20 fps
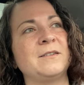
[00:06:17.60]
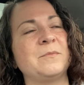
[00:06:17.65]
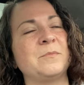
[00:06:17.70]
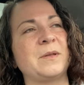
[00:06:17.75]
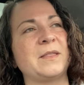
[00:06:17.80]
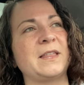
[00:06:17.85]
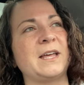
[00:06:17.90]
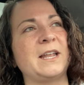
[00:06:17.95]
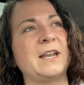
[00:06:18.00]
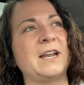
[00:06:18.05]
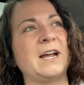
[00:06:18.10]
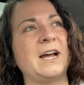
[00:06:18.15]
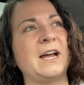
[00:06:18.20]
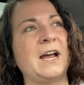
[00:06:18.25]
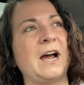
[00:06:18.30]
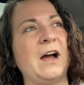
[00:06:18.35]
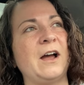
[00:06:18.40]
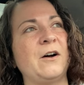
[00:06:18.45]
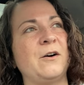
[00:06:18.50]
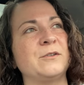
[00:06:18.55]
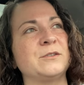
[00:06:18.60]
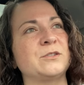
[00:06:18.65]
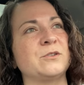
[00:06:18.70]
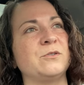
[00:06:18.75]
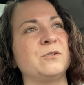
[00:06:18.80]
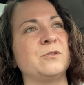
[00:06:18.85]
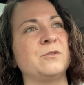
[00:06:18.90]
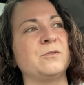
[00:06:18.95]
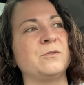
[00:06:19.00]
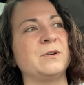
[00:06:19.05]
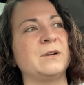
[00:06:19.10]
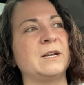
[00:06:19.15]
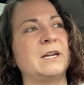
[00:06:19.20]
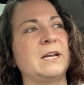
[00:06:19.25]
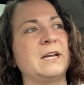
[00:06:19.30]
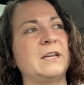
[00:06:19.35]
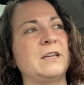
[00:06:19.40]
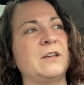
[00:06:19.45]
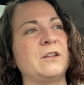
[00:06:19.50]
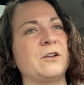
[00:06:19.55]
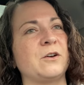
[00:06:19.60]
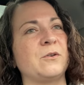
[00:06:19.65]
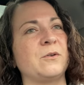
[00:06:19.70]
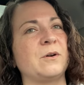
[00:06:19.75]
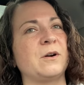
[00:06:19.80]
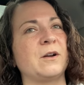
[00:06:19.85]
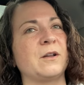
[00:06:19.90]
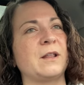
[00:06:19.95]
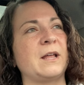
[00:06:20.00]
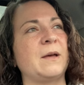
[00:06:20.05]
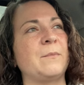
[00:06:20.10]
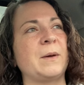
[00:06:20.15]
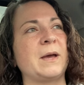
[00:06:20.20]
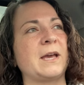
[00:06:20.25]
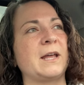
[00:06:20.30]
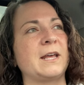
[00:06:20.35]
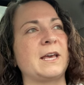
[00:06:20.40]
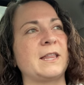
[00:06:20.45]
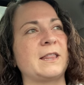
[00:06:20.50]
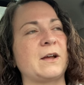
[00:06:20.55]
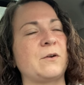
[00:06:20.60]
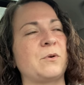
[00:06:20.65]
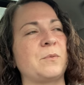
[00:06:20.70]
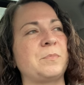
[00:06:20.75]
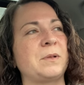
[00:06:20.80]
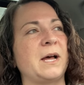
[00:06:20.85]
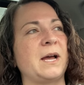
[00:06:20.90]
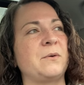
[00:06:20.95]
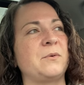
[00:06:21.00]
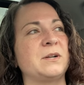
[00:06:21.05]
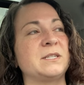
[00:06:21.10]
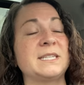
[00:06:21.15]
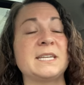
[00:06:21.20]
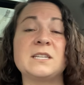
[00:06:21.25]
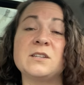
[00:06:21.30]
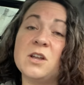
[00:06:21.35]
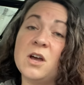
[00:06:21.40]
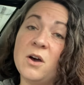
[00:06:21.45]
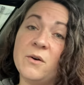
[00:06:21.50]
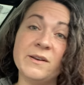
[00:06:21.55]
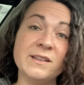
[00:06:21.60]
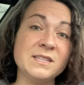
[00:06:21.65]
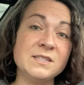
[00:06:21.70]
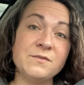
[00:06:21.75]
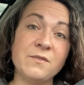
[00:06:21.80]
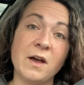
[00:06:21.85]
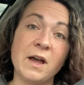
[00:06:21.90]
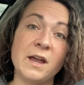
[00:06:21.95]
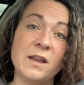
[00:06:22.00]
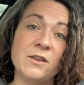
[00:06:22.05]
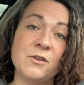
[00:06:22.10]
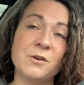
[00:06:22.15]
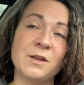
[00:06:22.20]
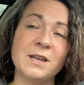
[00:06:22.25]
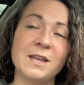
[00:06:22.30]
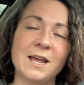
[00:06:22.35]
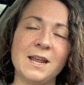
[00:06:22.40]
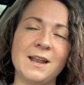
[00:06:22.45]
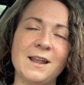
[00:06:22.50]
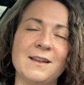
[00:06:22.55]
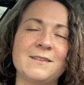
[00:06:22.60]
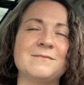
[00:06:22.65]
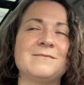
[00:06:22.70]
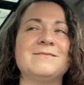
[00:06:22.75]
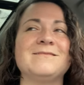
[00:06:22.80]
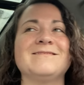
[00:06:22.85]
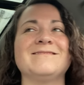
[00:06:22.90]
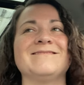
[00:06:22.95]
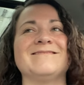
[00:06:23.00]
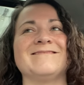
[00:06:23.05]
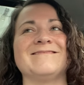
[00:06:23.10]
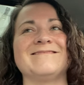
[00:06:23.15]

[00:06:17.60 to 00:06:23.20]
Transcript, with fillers: but then I, I also, uh, you know, or am I going to get that reply where it's like, no, it's fine. You can hit it.